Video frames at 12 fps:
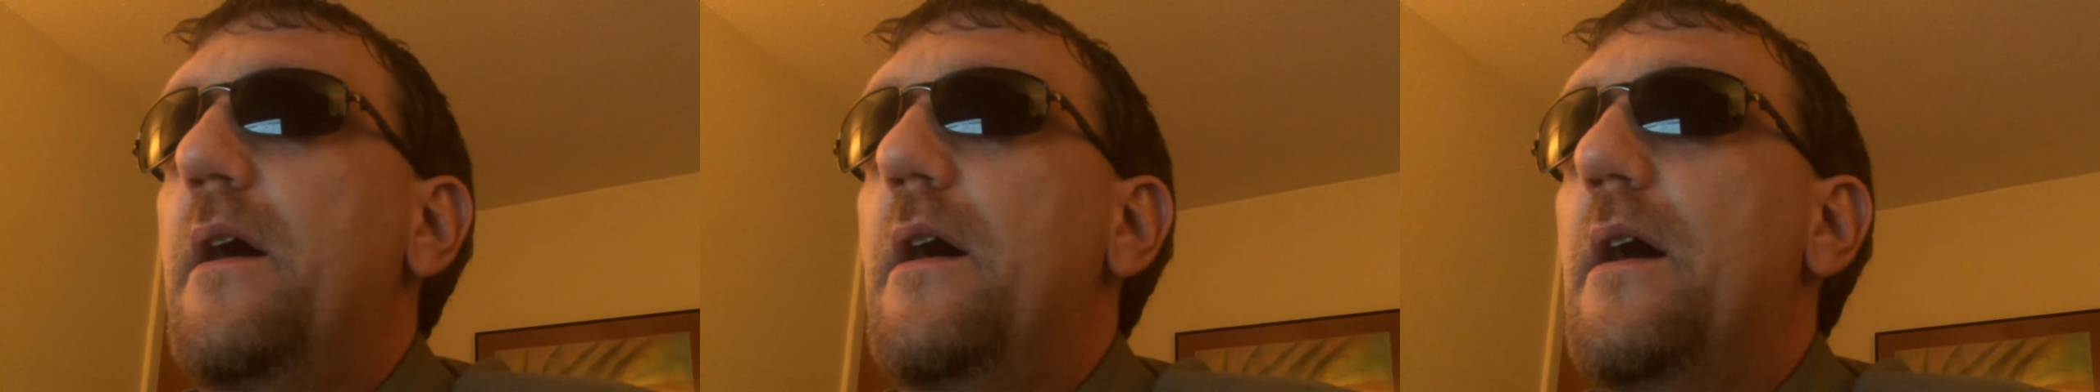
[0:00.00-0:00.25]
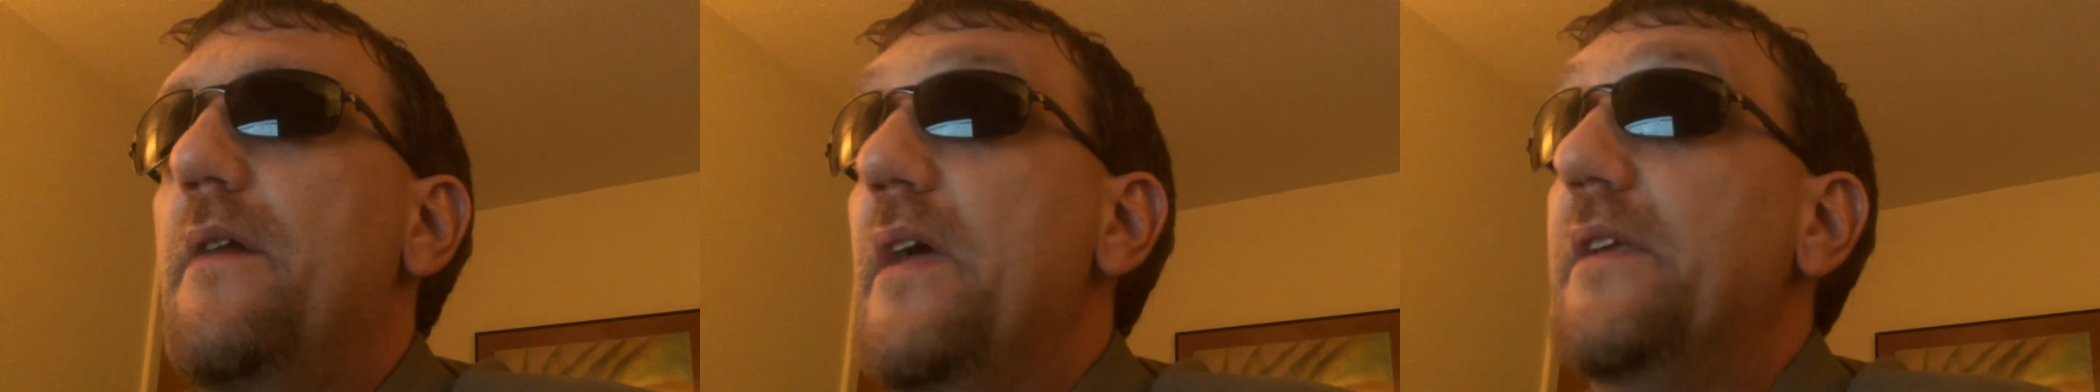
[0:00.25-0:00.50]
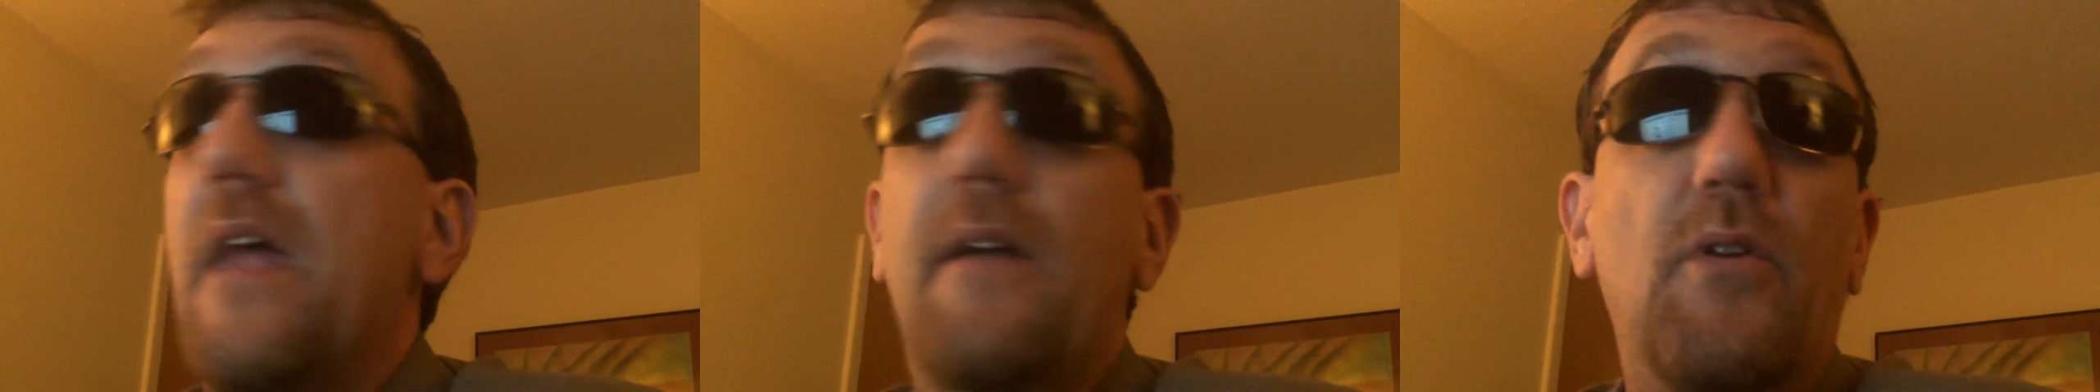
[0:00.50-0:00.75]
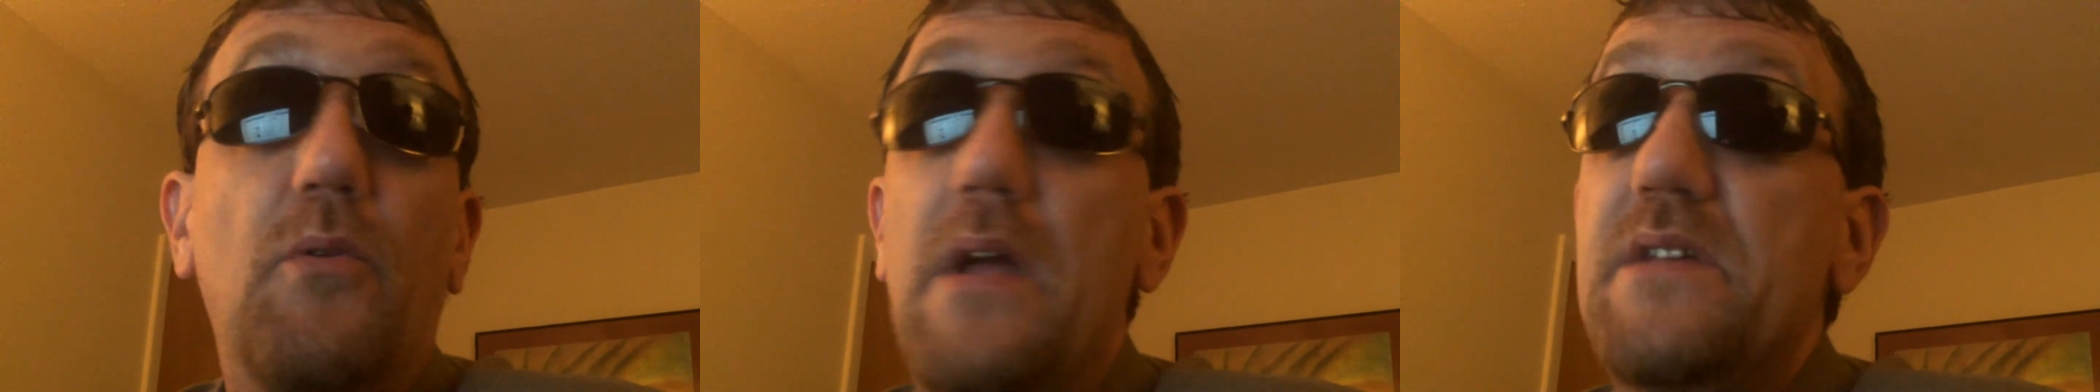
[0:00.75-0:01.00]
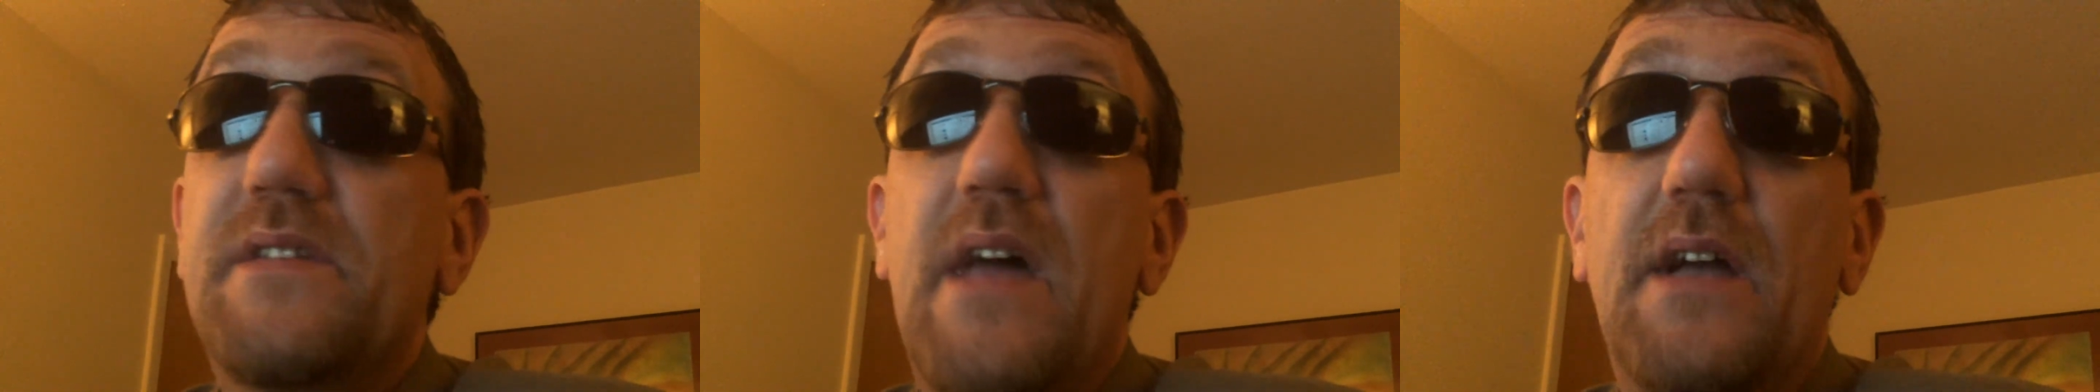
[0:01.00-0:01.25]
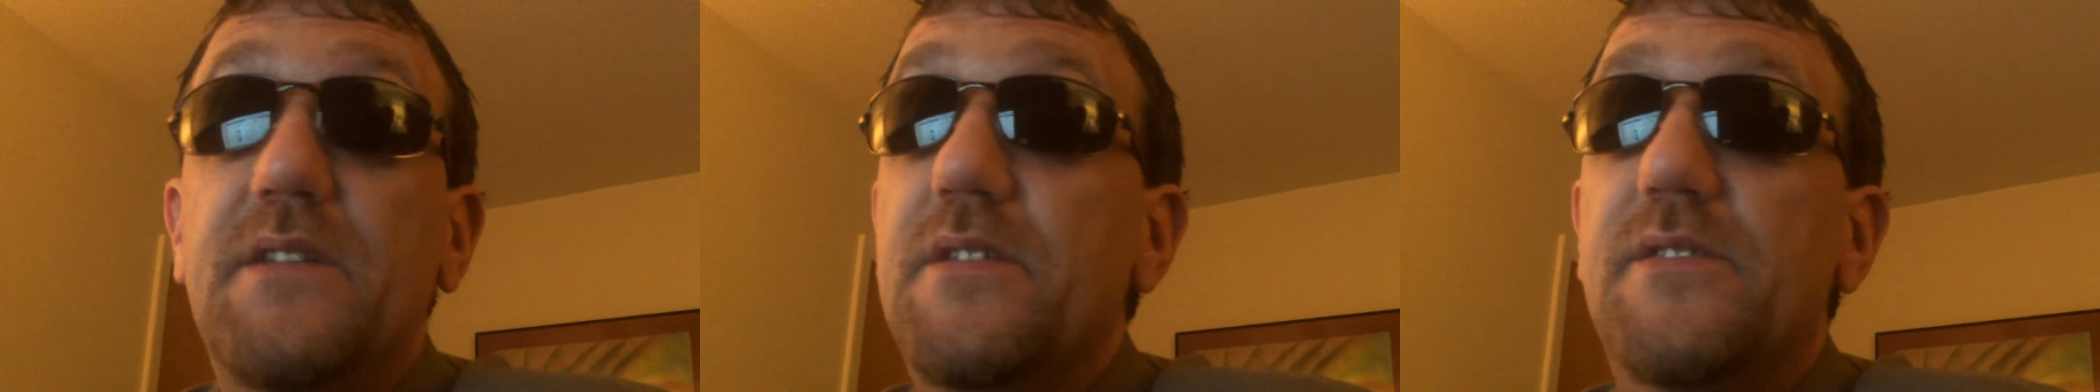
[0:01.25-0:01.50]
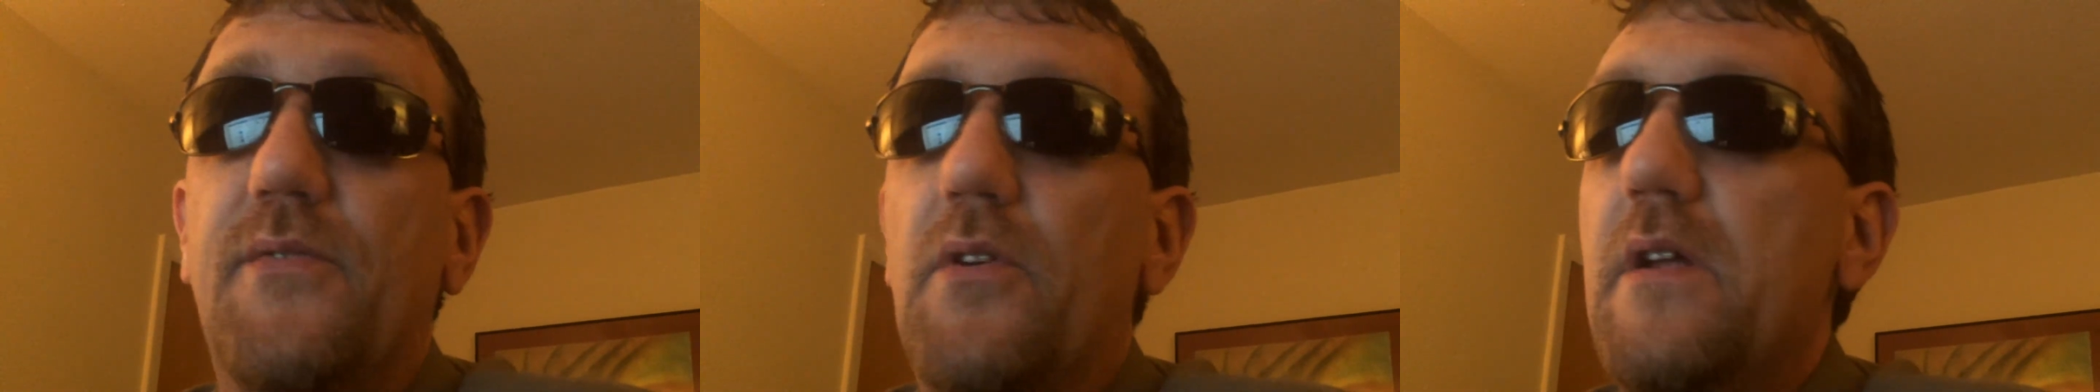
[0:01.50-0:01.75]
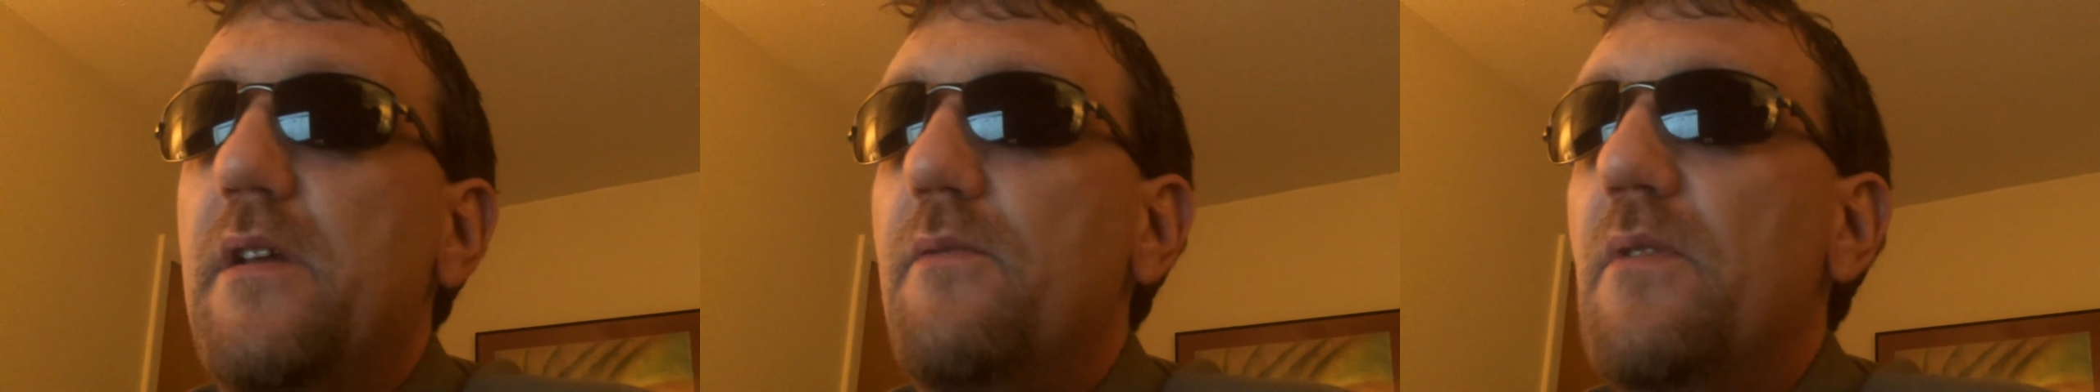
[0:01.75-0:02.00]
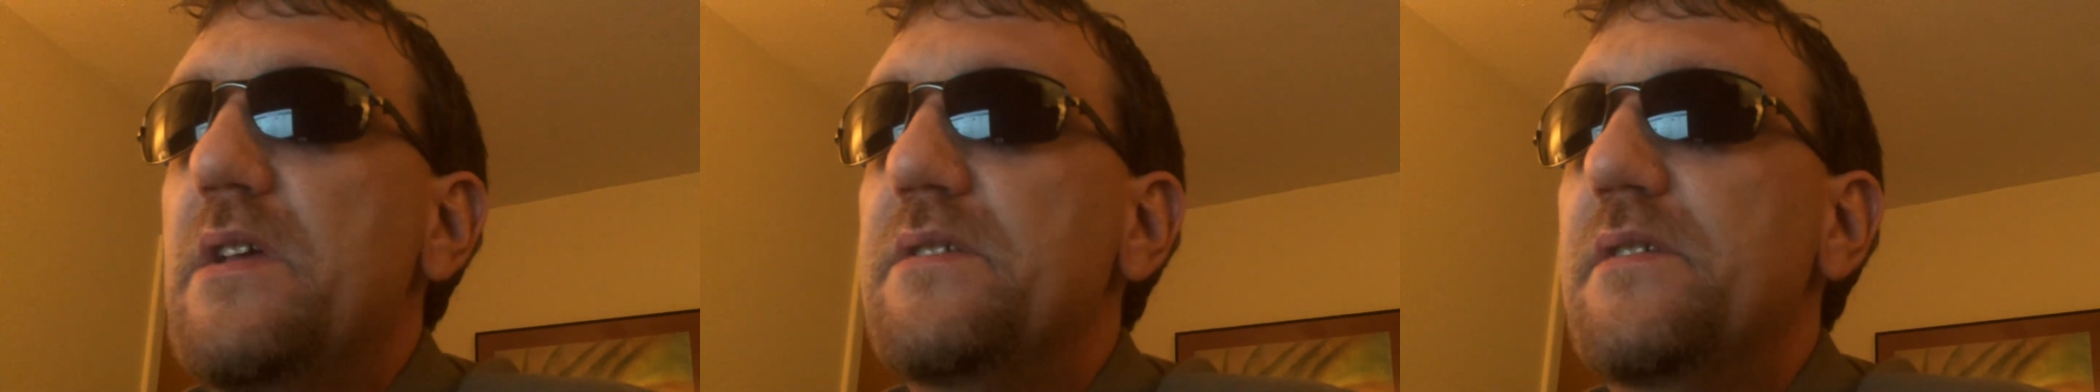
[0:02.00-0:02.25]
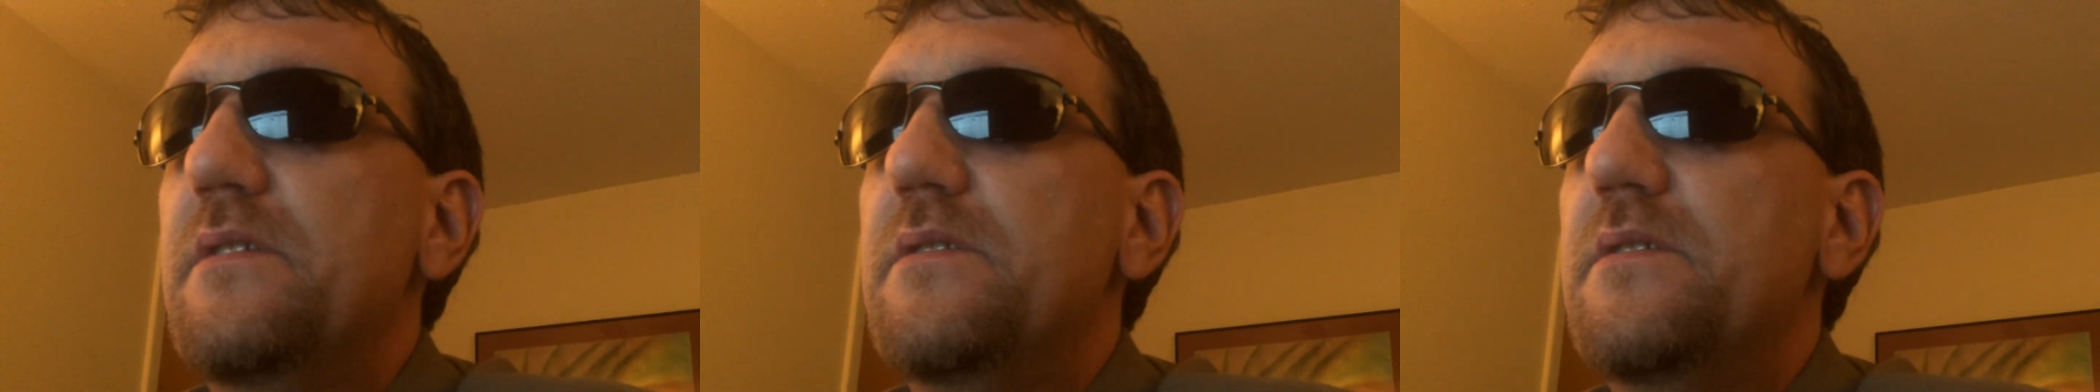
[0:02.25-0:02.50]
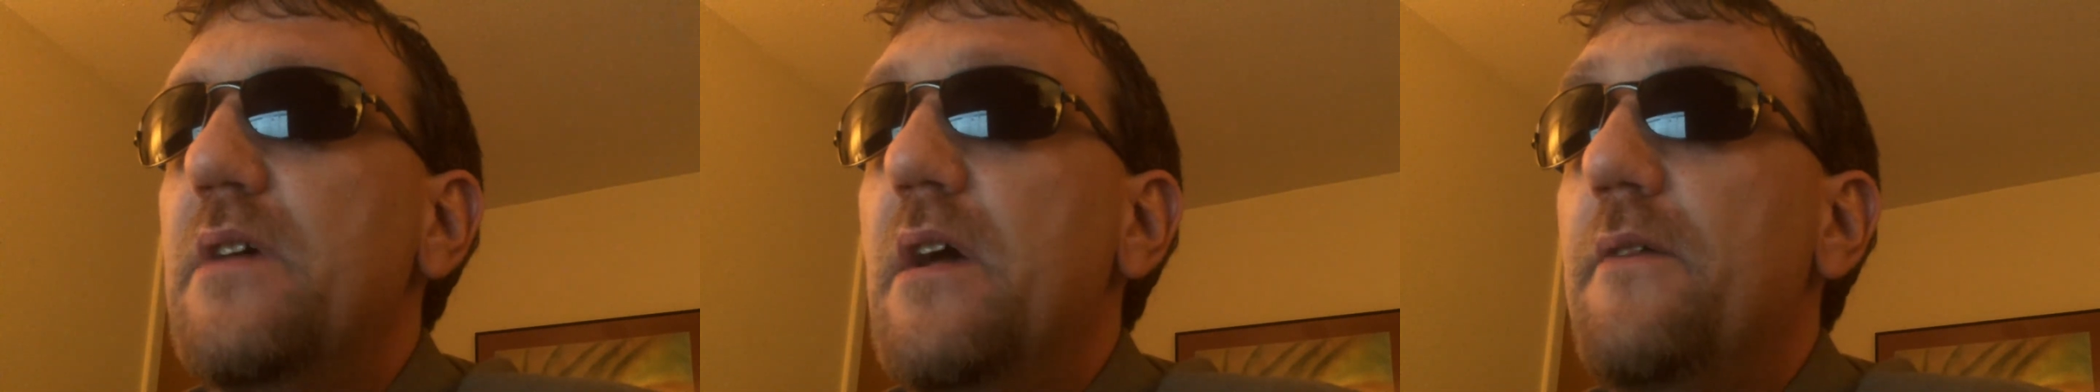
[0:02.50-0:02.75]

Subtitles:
They never raise taxes for any reasons.